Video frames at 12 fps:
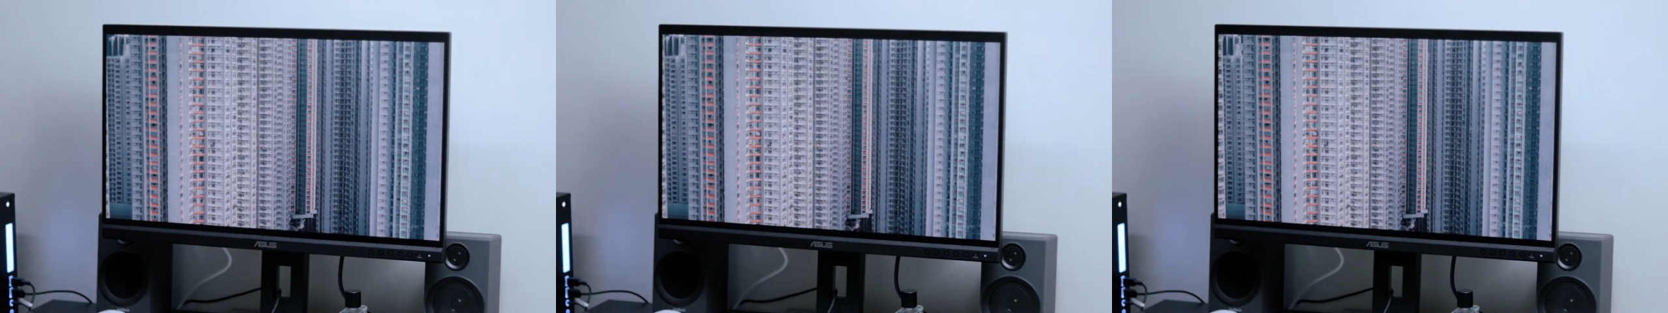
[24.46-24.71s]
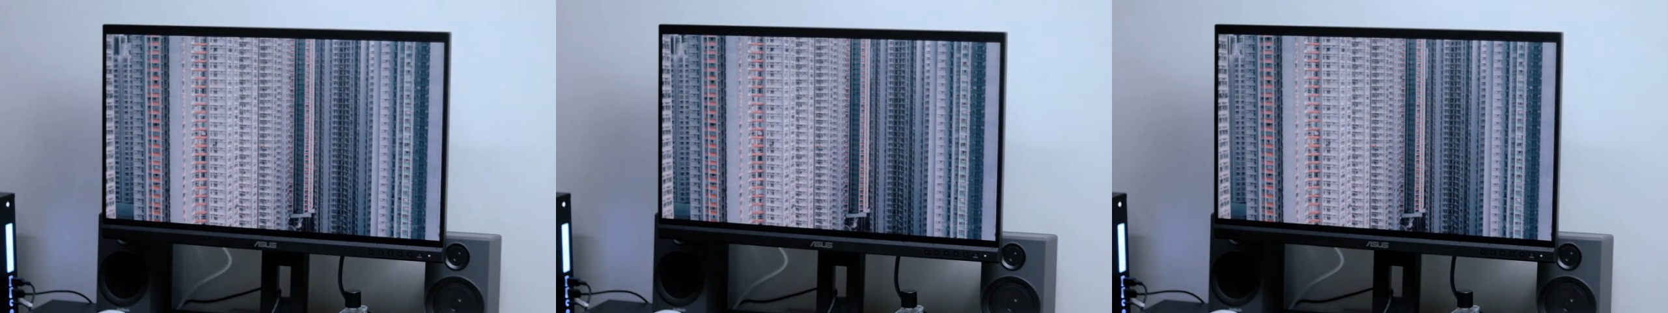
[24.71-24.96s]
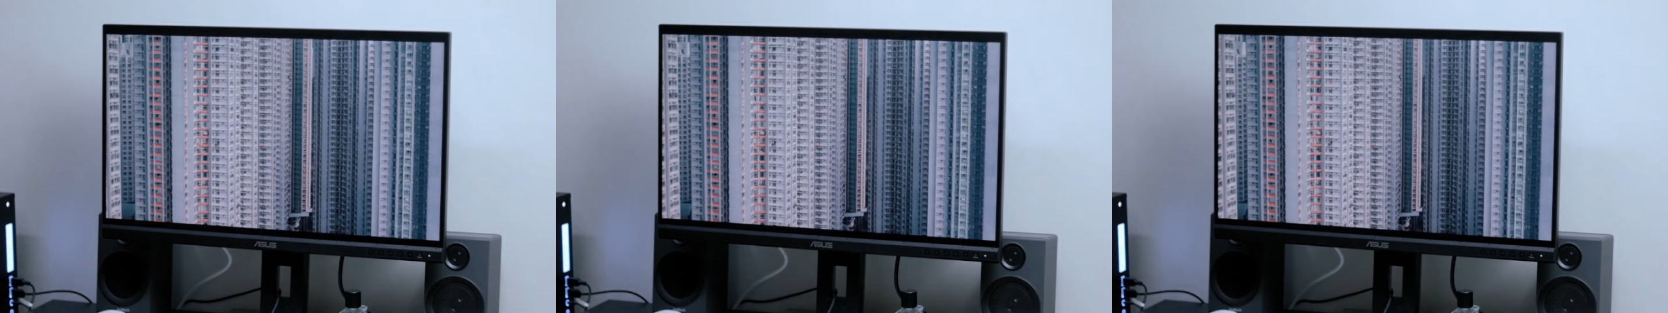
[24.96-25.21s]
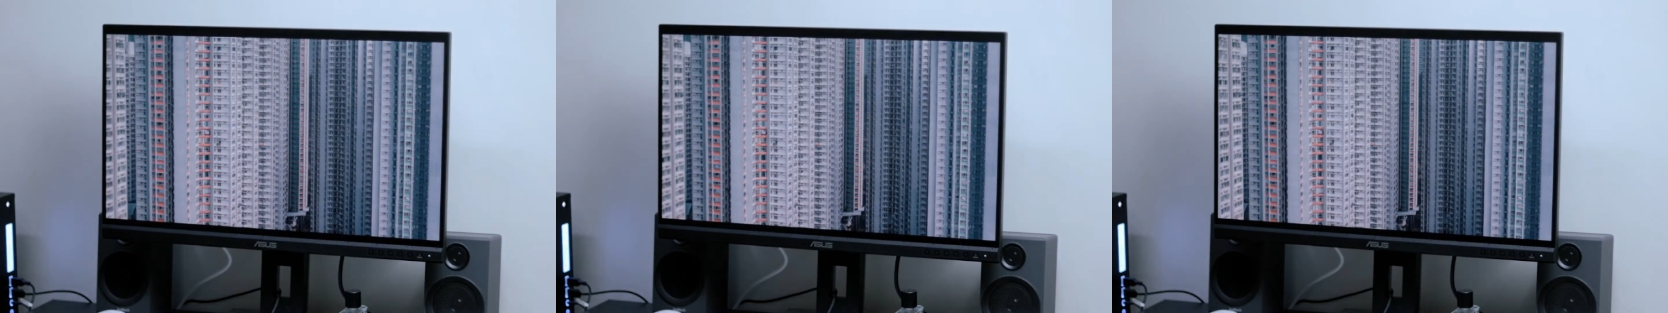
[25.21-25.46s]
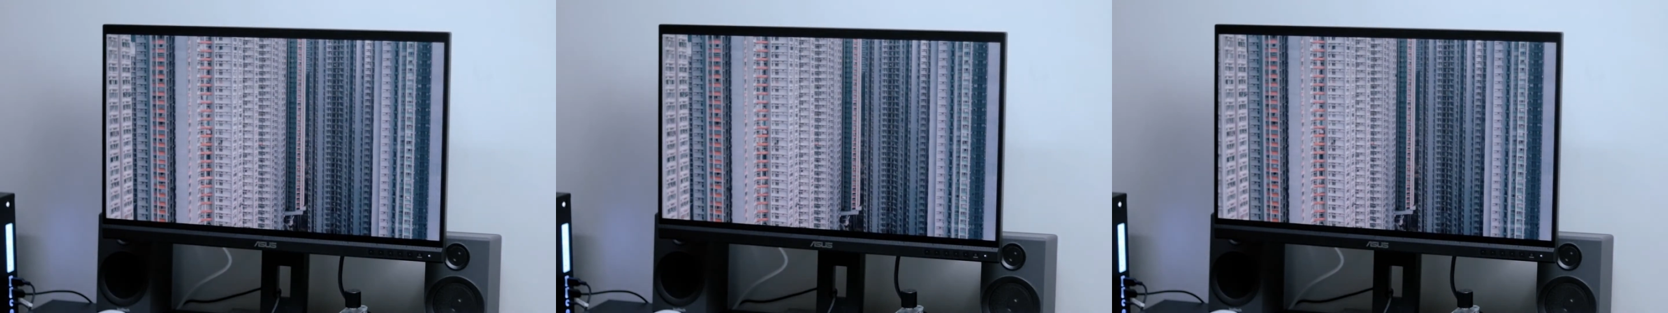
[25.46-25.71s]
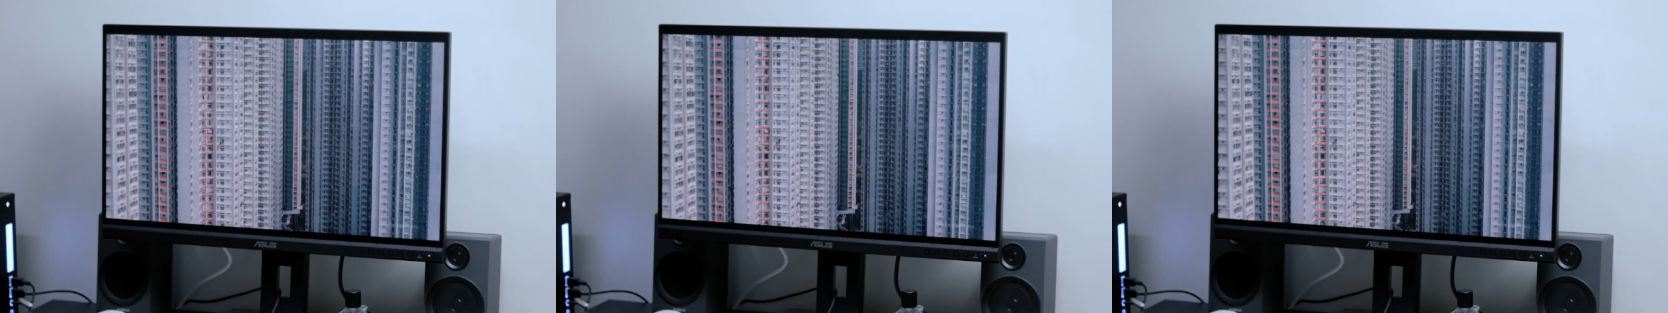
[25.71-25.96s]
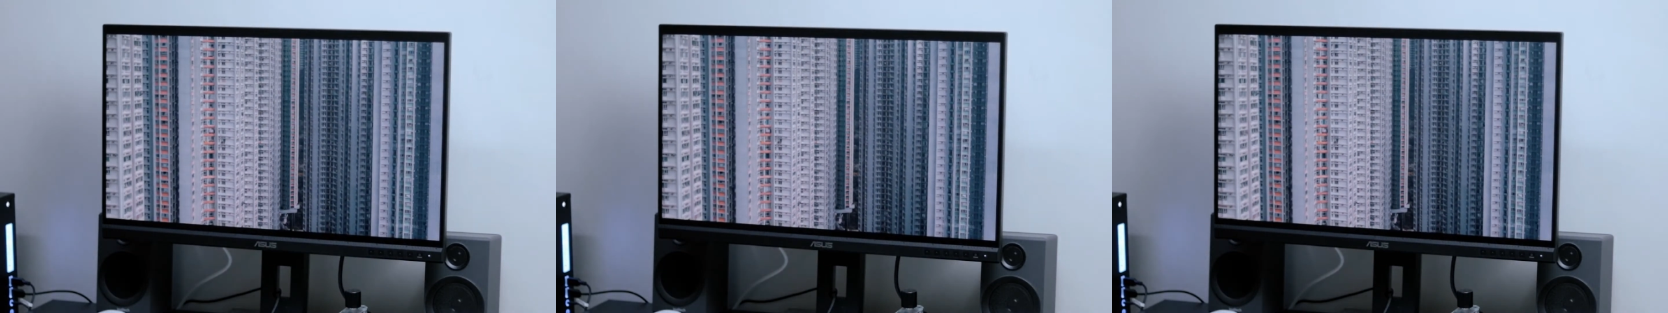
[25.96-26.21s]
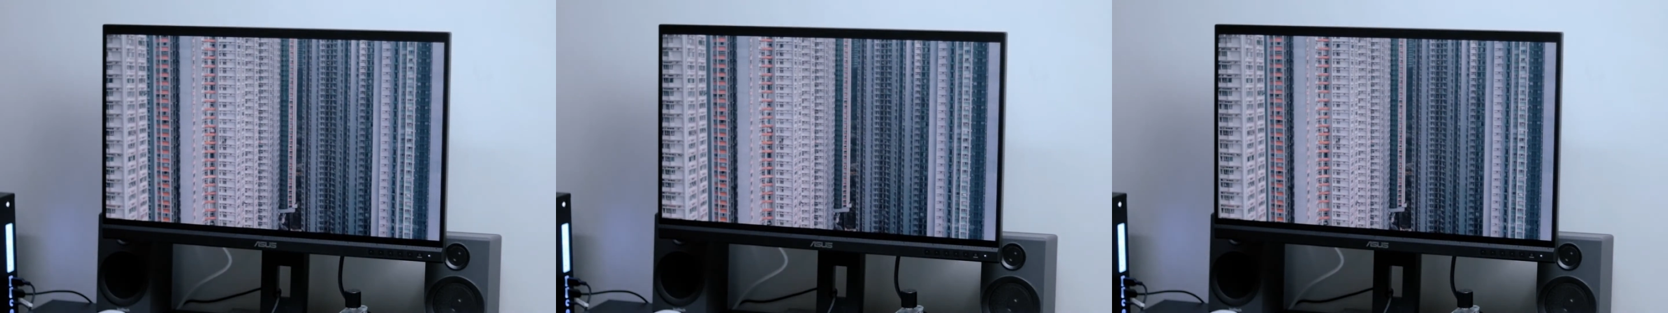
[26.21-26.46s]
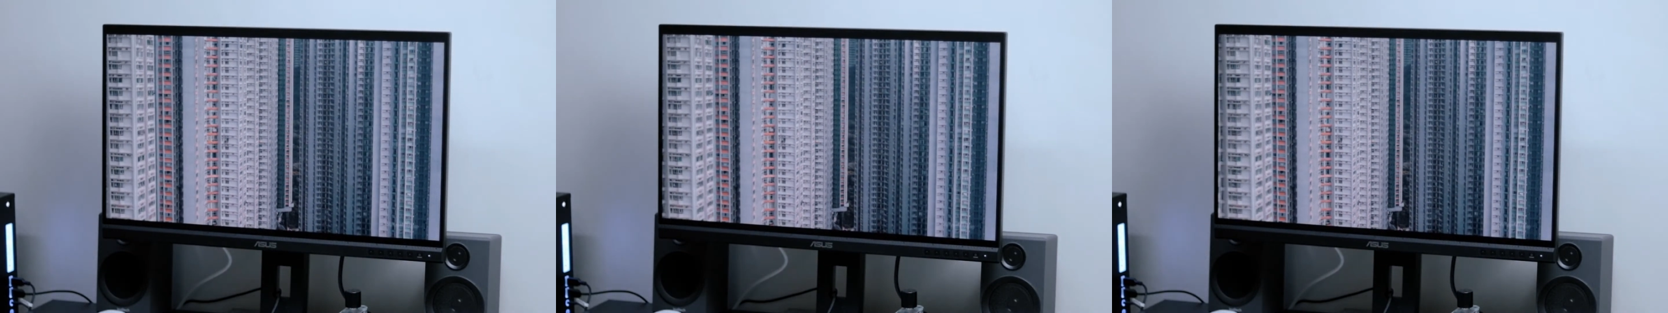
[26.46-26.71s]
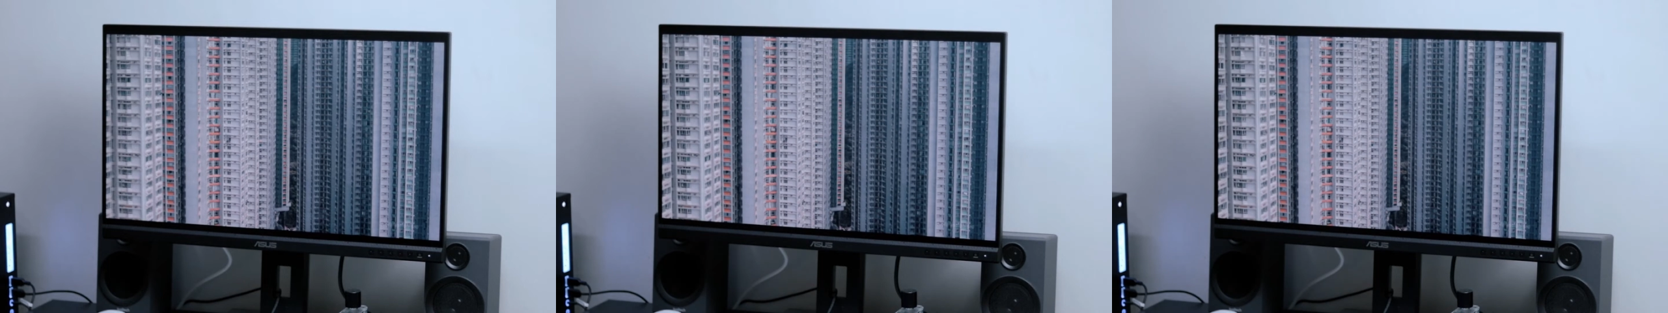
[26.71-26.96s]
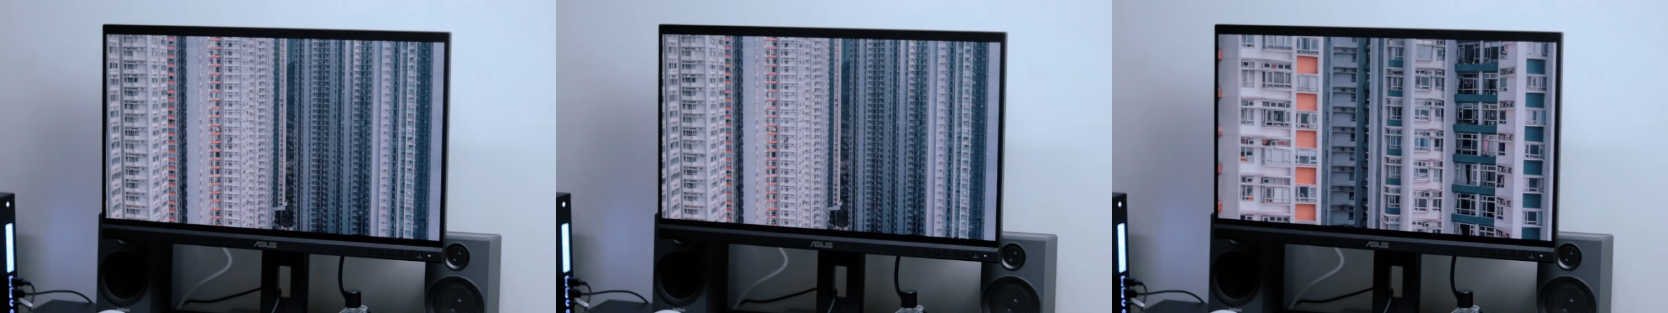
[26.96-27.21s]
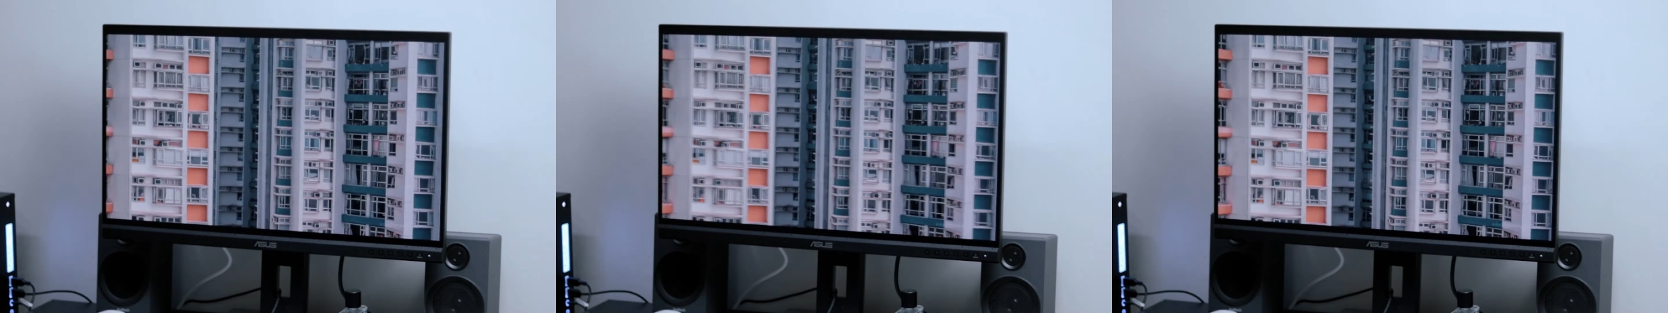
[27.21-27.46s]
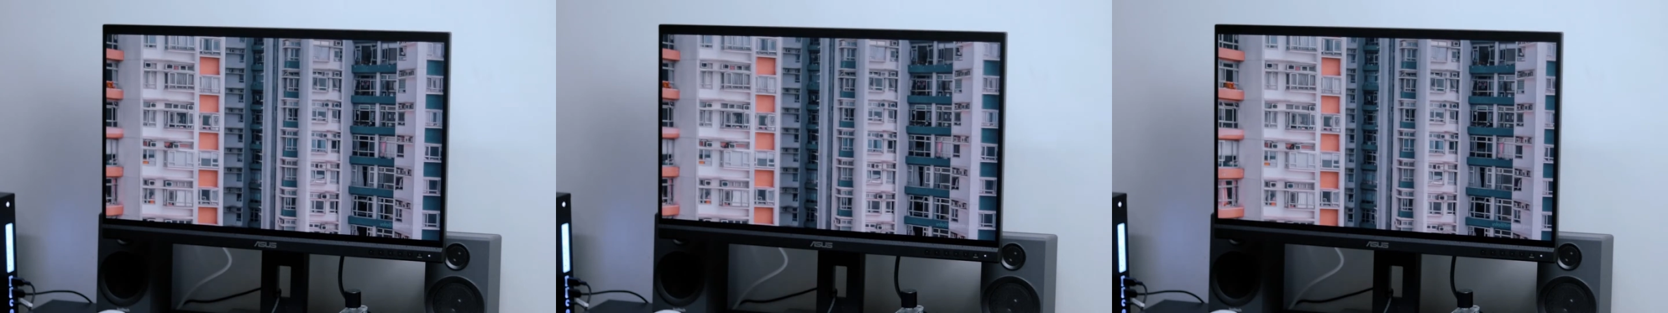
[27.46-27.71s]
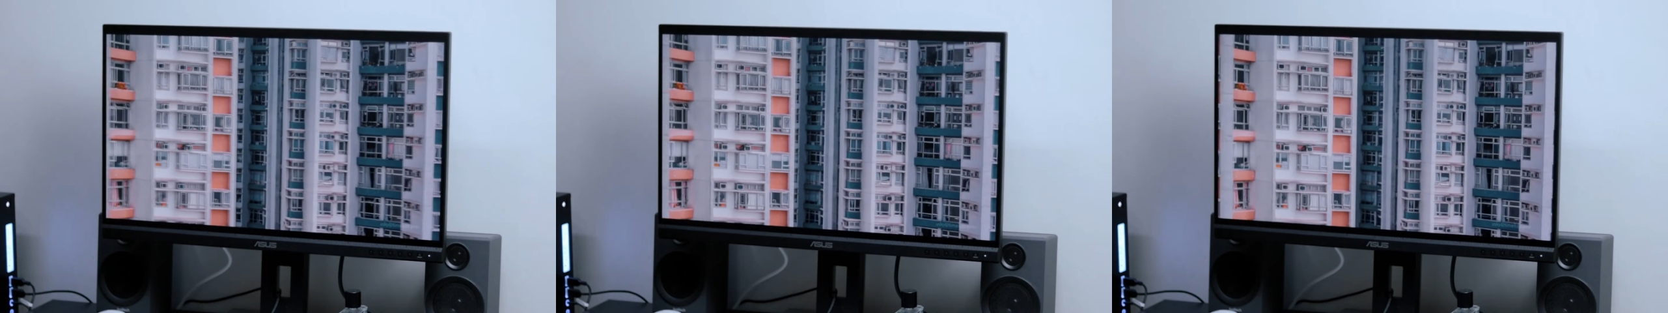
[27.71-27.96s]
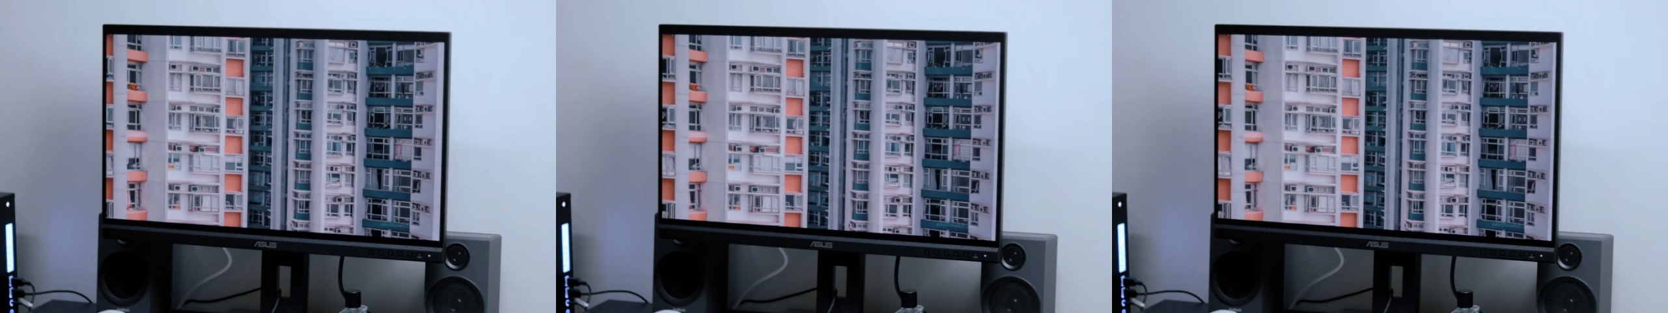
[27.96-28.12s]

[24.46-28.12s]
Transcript: No face is visible, so there are no lips to read.